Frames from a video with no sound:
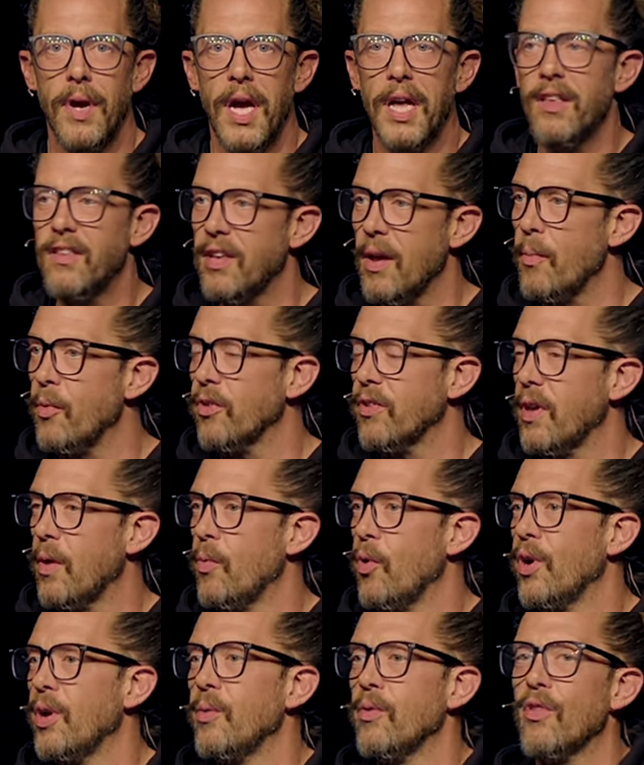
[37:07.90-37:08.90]
And some will say,
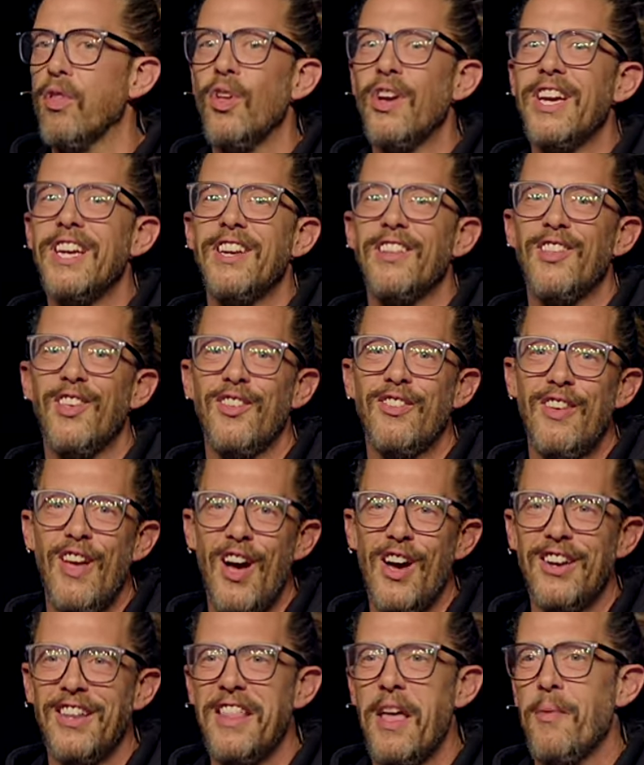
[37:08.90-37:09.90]
well, he was looking at the
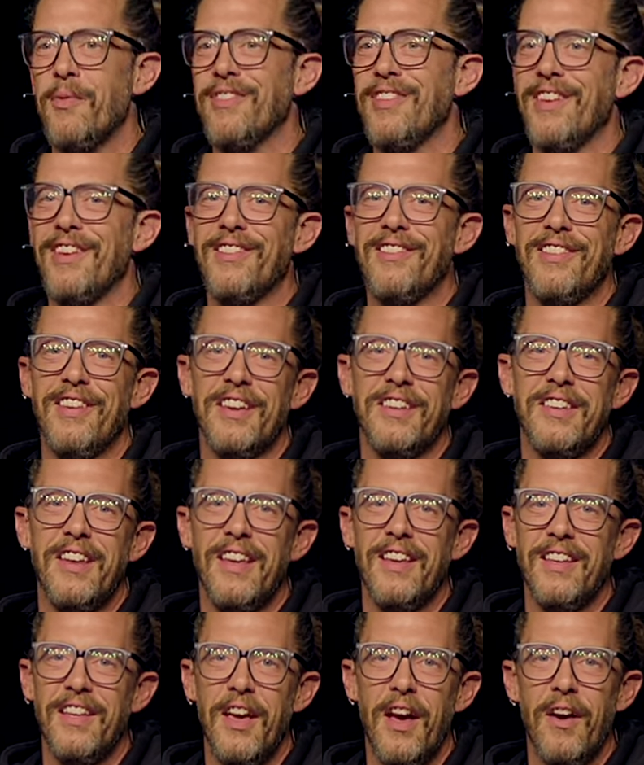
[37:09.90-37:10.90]
sun and that was a
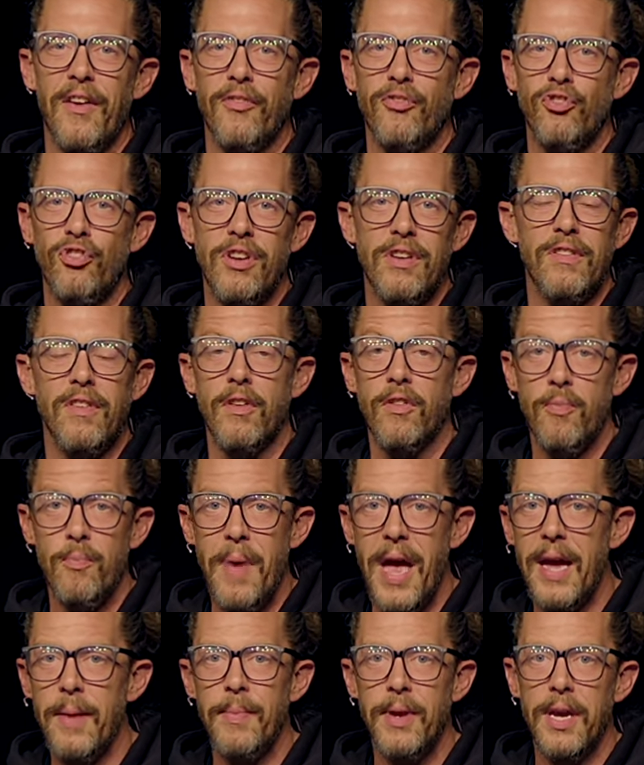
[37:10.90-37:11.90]
signet of Jesus,
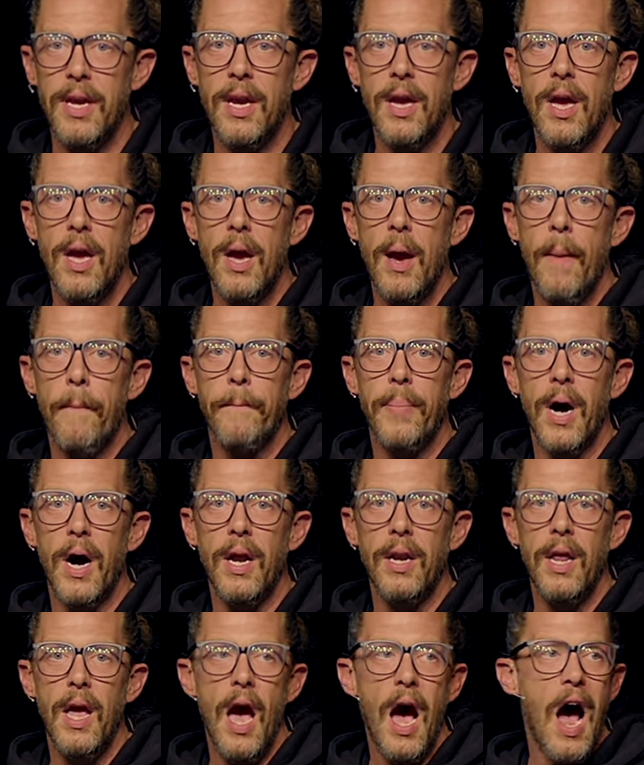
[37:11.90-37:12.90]
maybe.
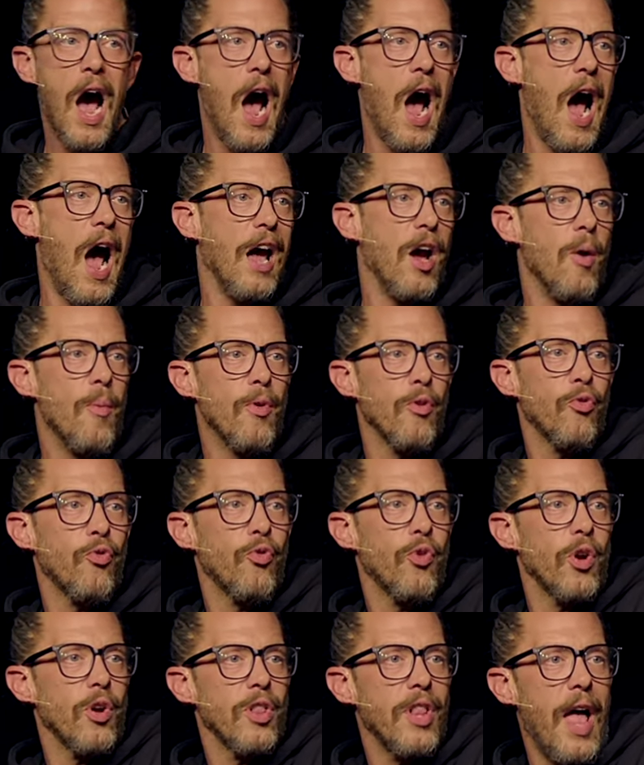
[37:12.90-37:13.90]
But I almost
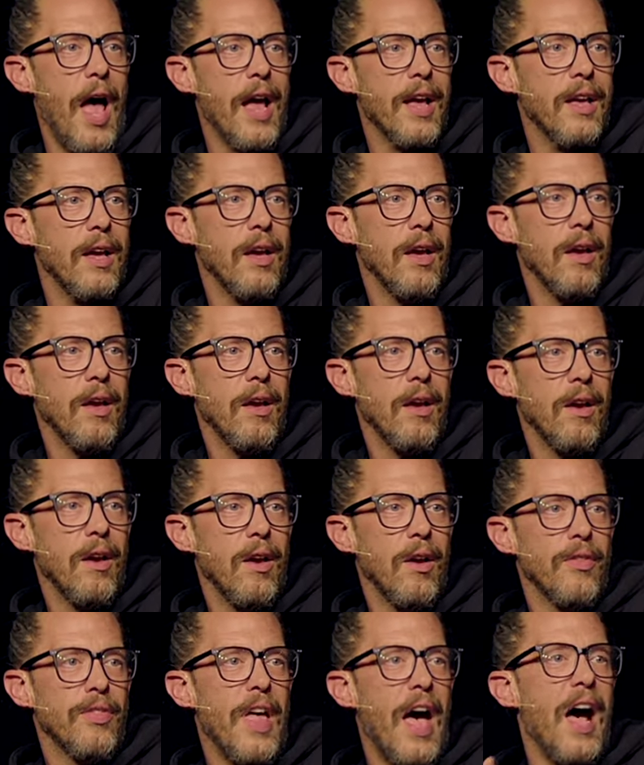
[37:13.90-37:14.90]
feel like
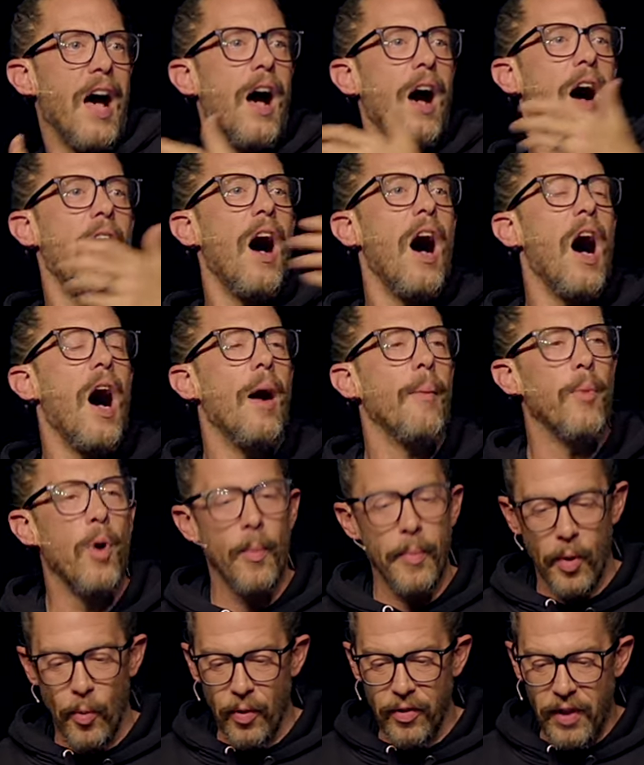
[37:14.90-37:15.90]
that aha
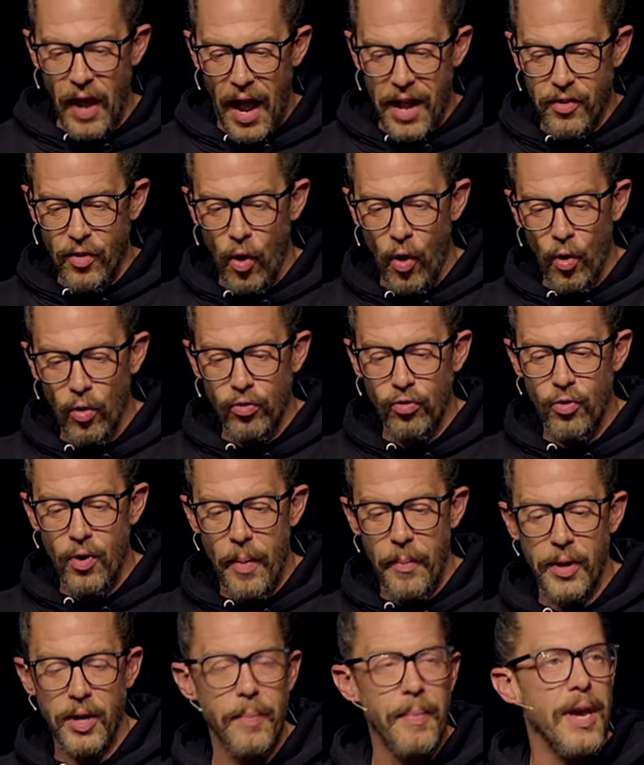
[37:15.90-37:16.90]
moment was, I told you
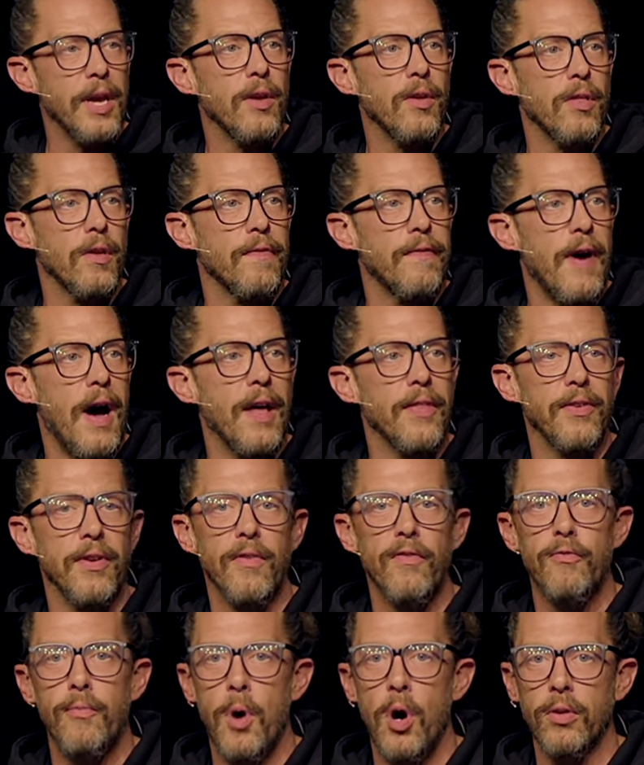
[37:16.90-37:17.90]
I'm going to make you the father
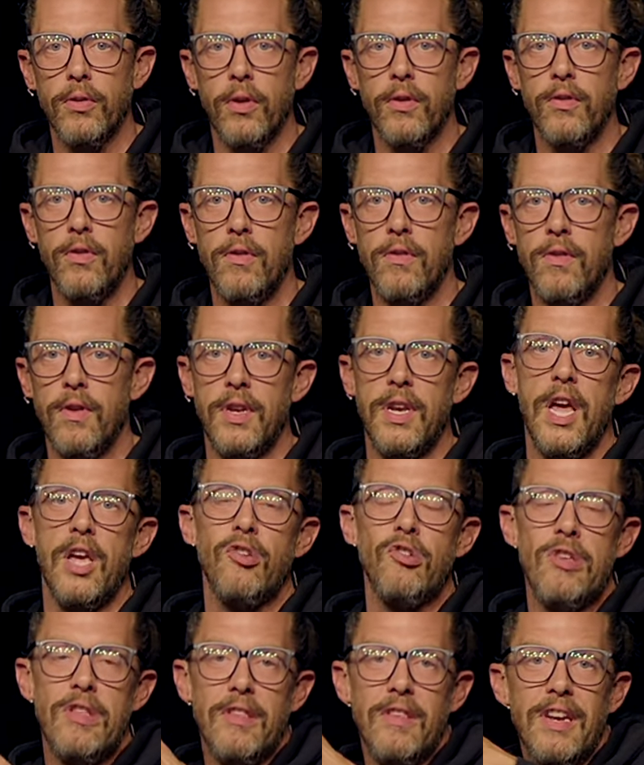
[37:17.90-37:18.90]
of multitudes of
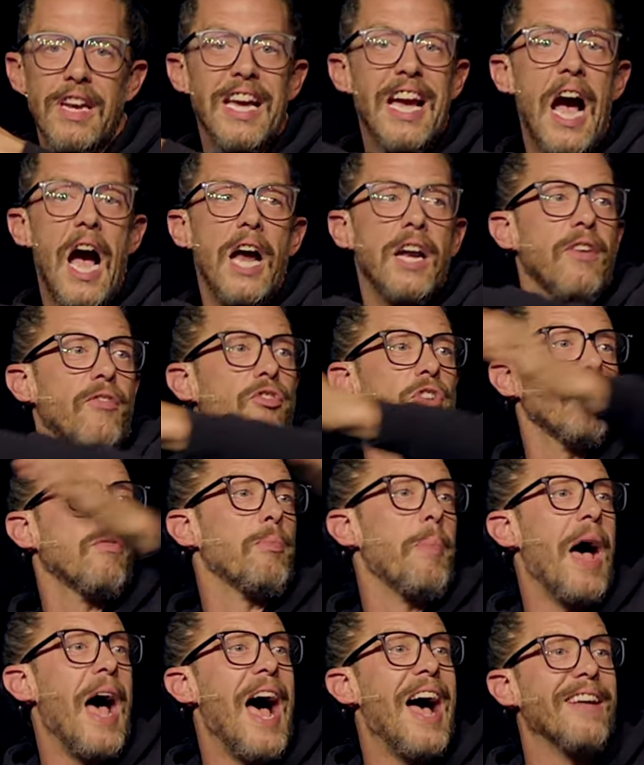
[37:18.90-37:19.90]
nations. And it kind of
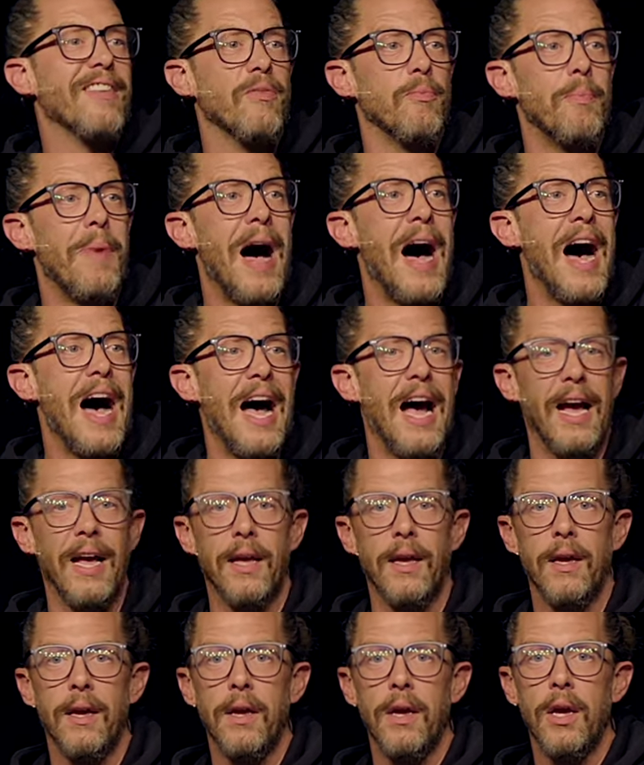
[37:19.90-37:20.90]
just passed by